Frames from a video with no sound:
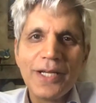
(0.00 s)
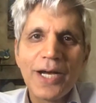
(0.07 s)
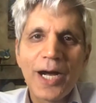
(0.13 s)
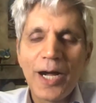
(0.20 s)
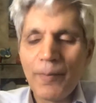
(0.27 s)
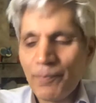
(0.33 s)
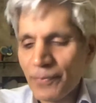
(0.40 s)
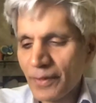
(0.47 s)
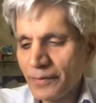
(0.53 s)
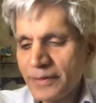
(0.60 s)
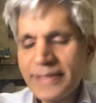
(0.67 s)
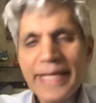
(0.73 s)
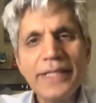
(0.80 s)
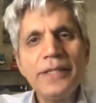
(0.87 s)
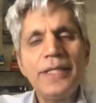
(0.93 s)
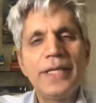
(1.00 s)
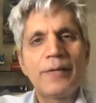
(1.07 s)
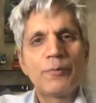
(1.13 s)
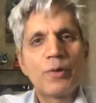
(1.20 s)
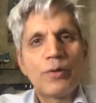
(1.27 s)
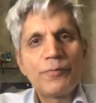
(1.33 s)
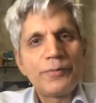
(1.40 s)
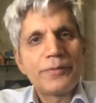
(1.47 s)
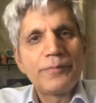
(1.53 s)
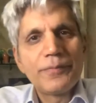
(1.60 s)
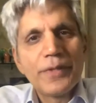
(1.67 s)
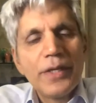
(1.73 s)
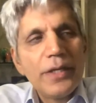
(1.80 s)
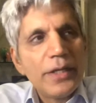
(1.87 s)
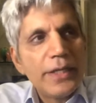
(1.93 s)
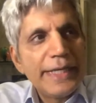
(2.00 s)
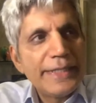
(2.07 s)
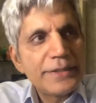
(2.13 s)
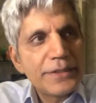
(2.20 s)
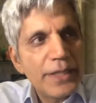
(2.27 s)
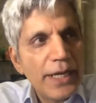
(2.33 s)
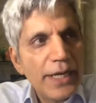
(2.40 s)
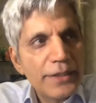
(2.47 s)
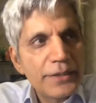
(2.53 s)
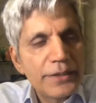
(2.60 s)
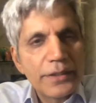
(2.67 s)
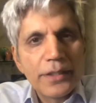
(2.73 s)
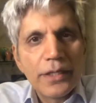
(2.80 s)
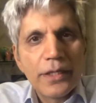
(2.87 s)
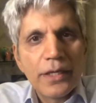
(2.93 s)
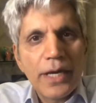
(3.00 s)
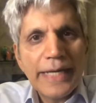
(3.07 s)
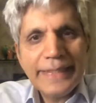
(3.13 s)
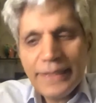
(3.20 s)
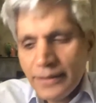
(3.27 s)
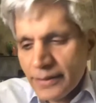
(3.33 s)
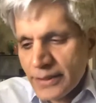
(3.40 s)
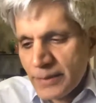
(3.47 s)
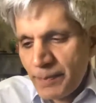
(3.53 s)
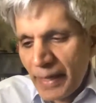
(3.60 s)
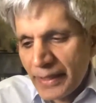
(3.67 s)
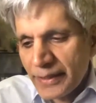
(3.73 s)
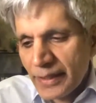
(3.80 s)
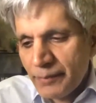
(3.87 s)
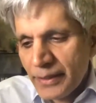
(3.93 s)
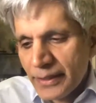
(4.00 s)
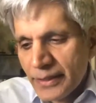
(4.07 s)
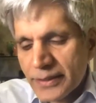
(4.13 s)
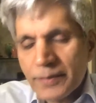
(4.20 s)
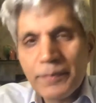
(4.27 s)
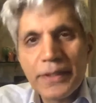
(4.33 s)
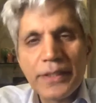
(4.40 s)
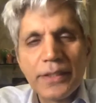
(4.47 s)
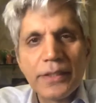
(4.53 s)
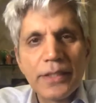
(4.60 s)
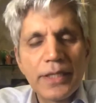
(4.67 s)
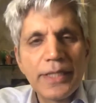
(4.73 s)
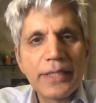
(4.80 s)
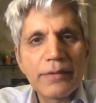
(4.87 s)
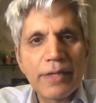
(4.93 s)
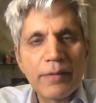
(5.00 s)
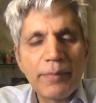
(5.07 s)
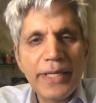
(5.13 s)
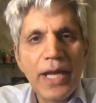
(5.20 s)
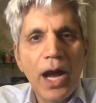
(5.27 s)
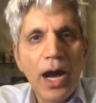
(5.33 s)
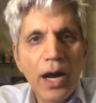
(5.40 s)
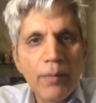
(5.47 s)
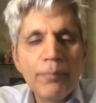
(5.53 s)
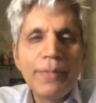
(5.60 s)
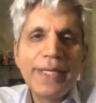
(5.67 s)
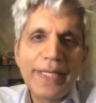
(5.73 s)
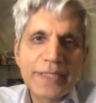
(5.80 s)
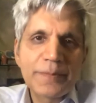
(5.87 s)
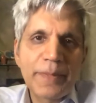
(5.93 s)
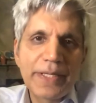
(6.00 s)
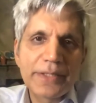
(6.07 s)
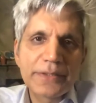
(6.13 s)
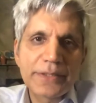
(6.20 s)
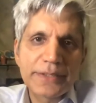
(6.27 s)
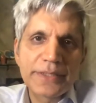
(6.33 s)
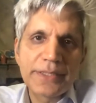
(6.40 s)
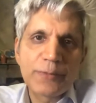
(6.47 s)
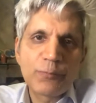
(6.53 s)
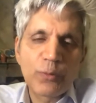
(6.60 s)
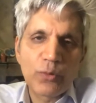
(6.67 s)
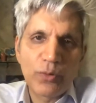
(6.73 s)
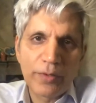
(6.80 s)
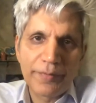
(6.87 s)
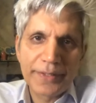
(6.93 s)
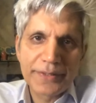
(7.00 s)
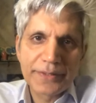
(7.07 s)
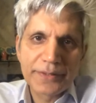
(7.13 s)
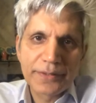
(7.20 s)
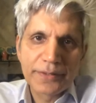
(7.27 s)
The second thing I would offer is that I think this pandemic has been an incredibly humbling experience, isn't it, for all of us?